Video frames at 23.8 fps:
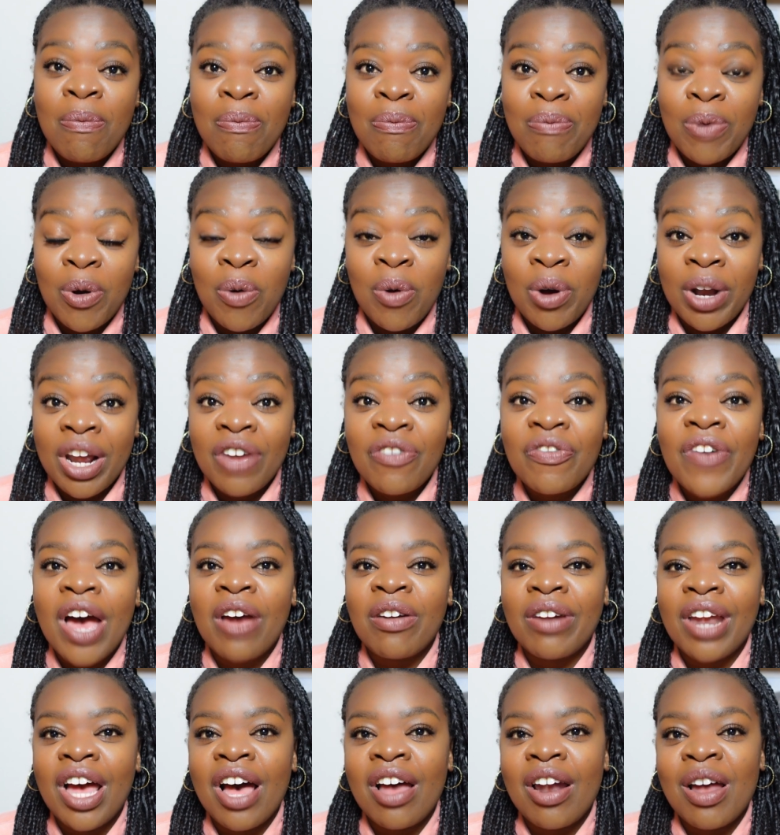But what I
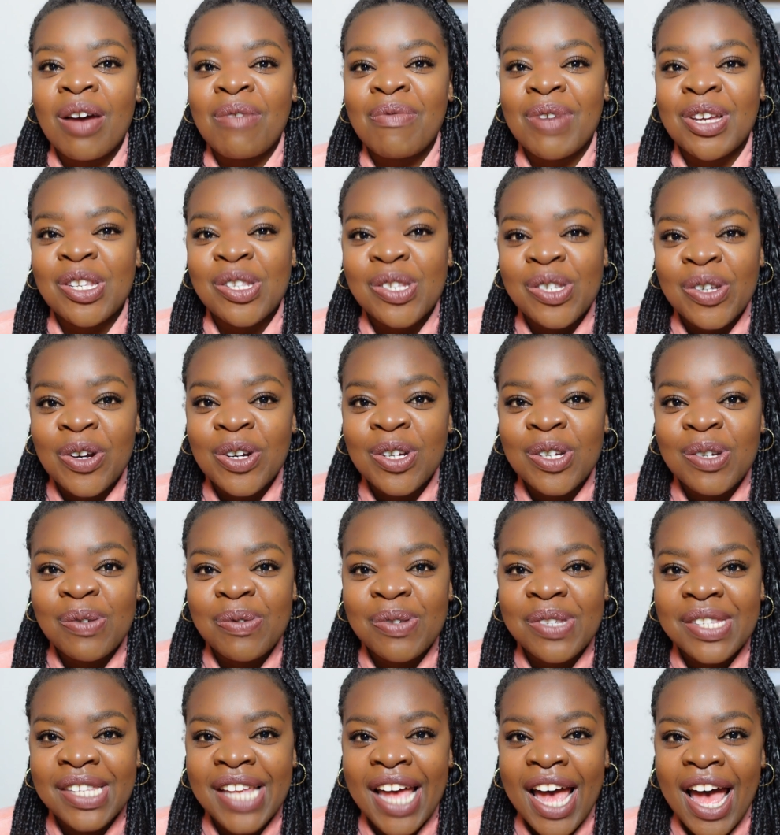found out on my search
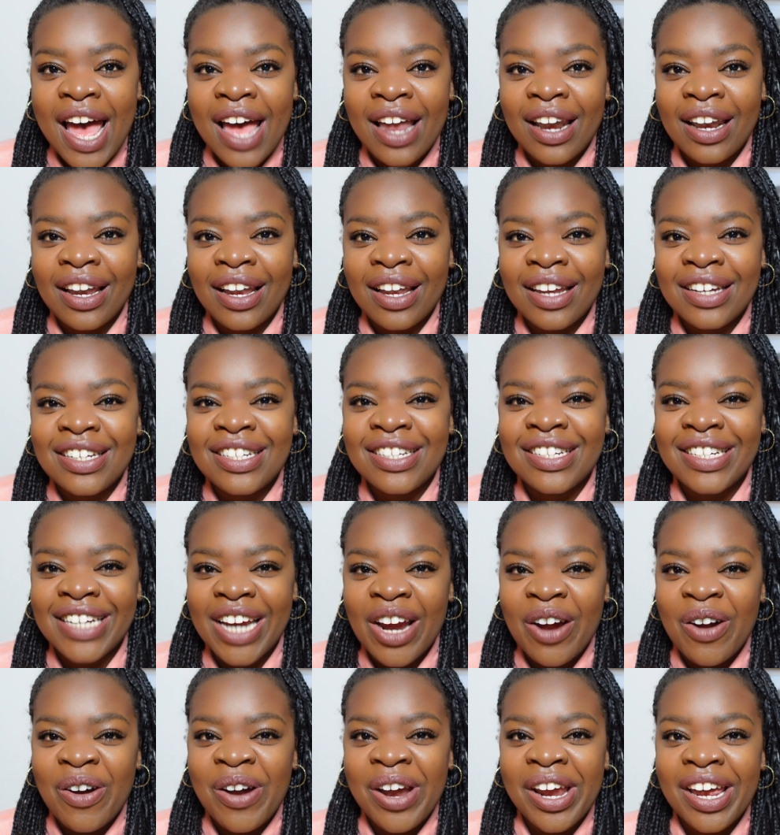was that
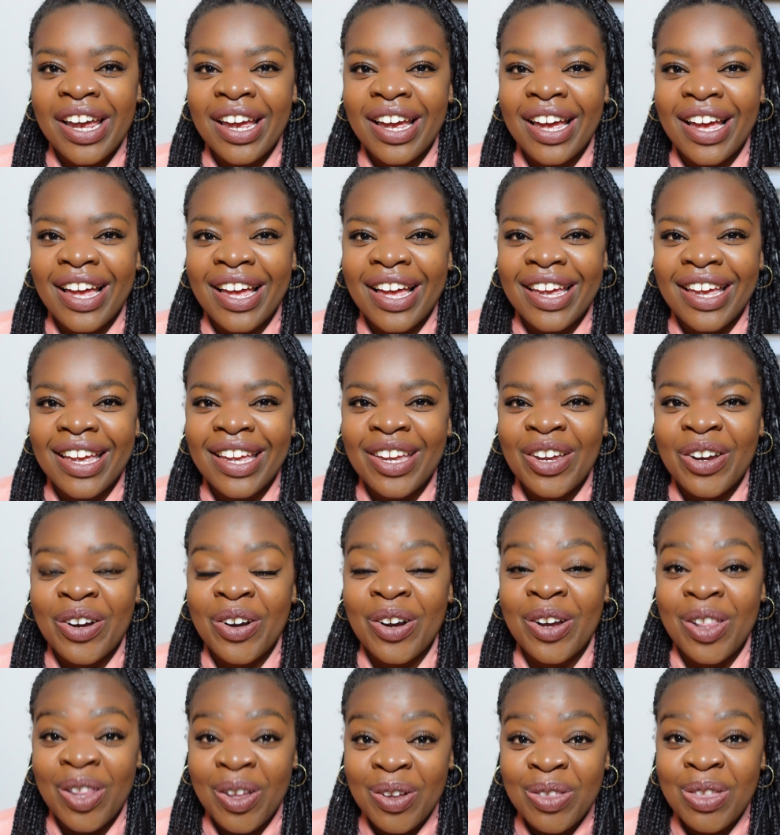sharing your
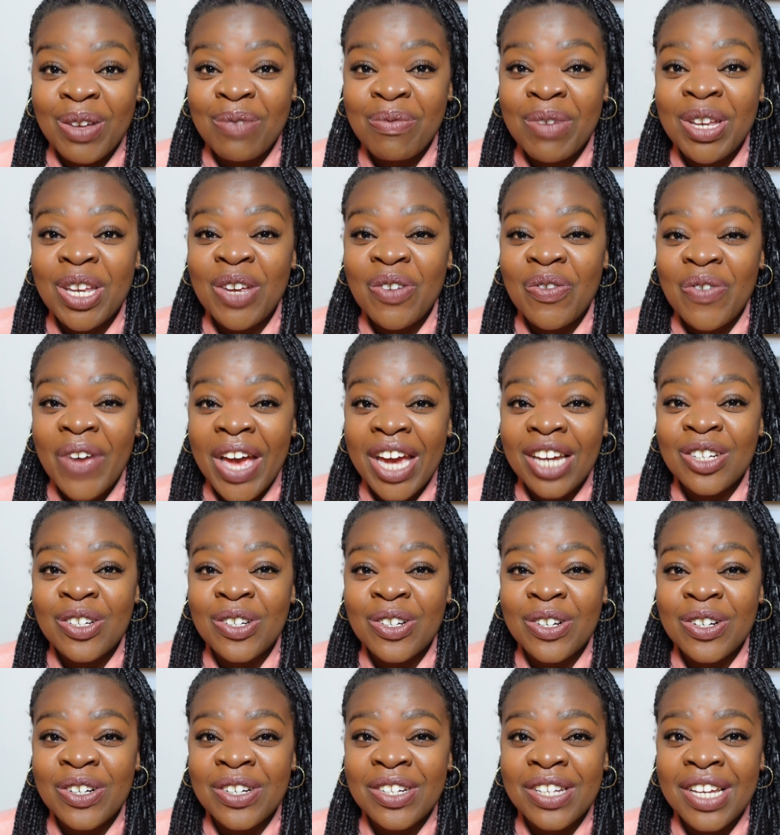clothing
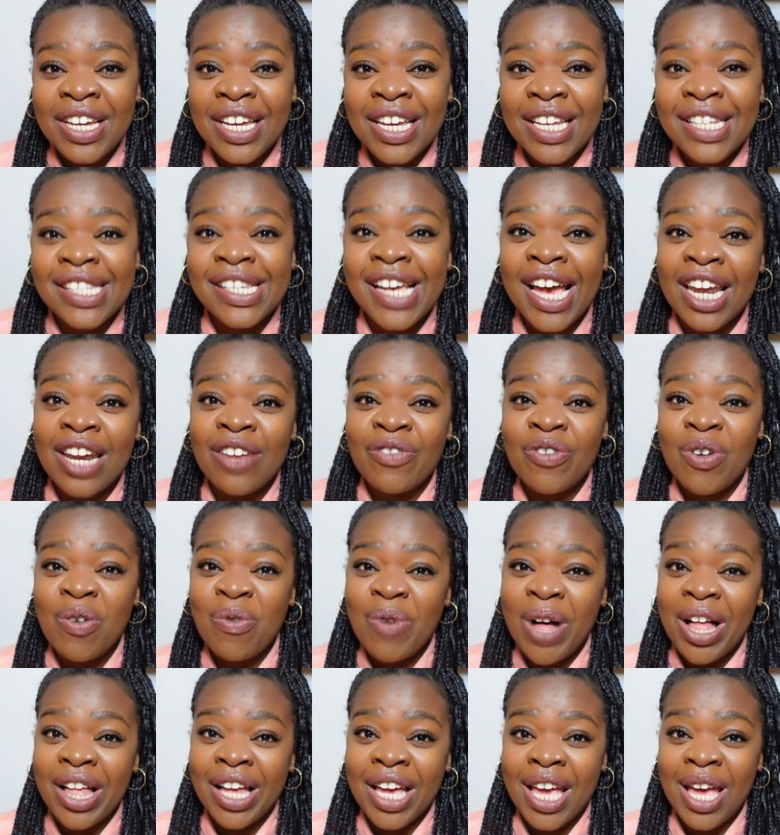manufacturer is kind of a
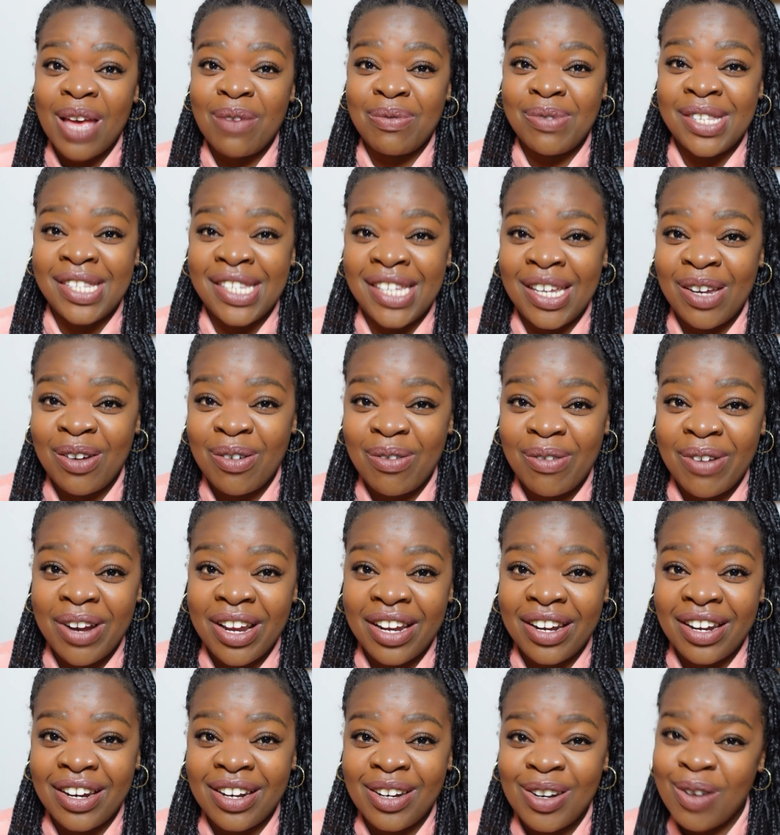well-kept secret.
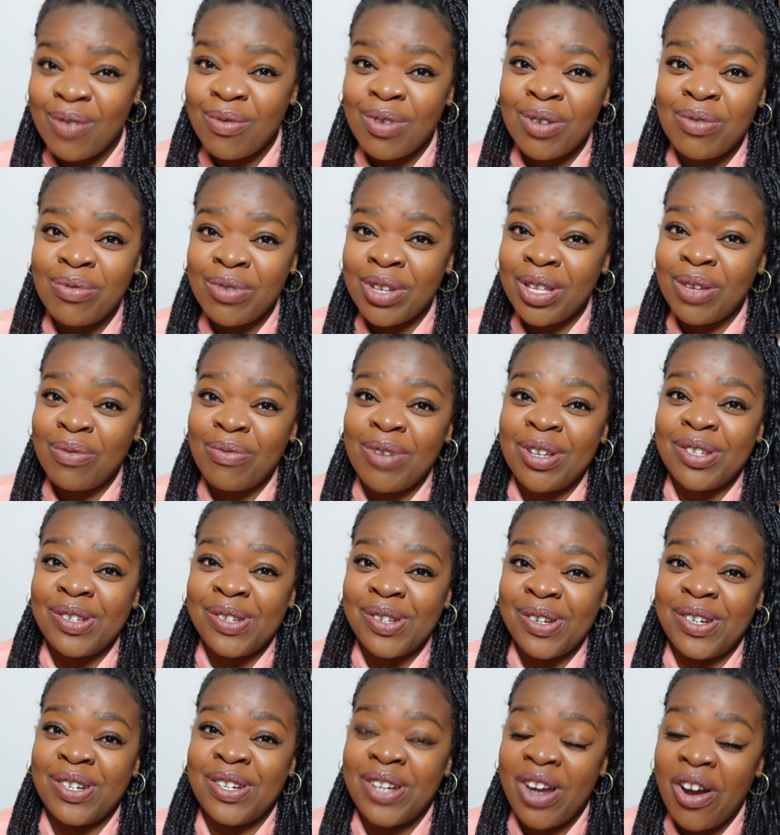No one really wants to
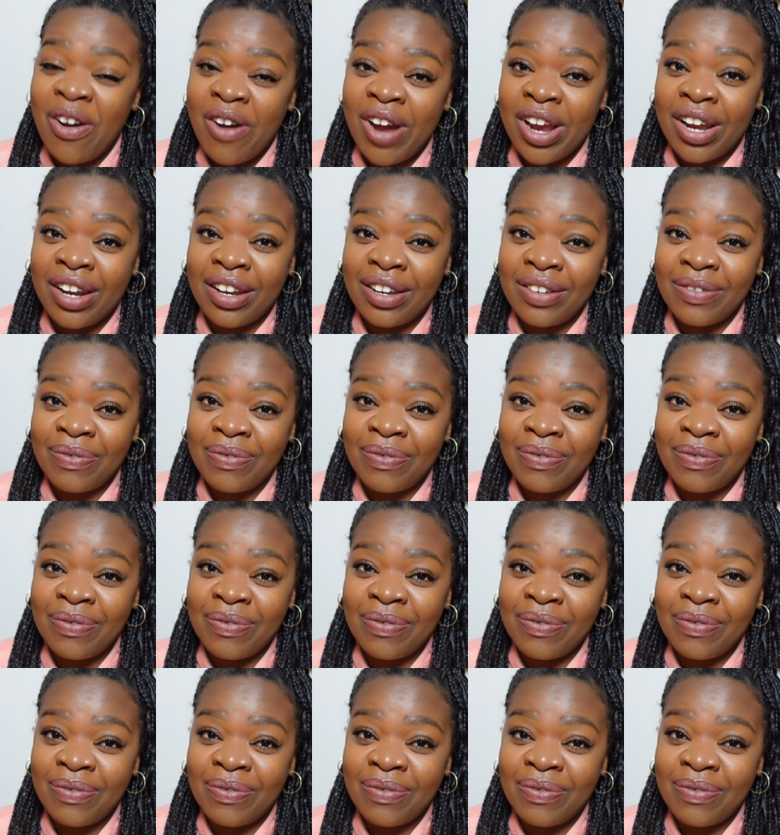share it.